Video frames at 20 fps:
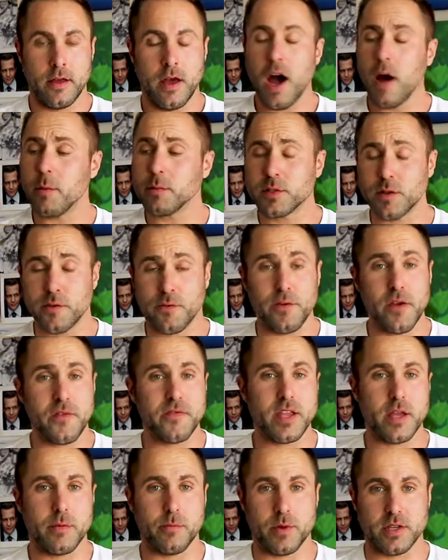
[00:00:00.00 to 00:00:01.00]
up to
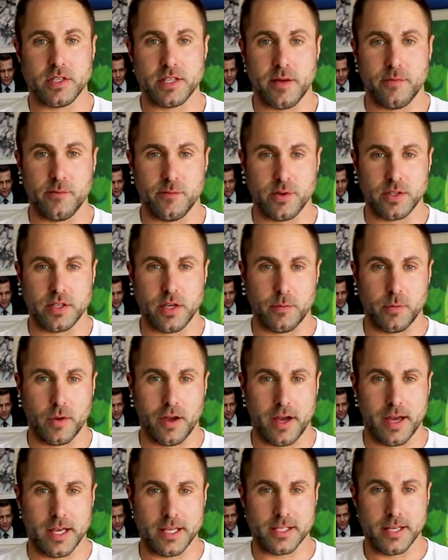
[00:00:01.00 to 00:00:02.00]
15% for some
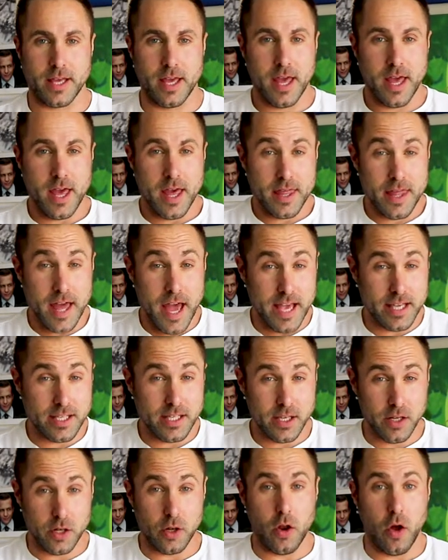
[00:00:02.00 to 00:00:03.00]
guys. That is
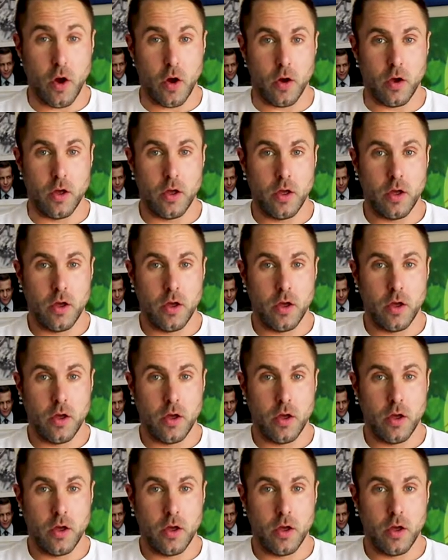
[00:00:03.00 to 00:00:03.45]
a lot.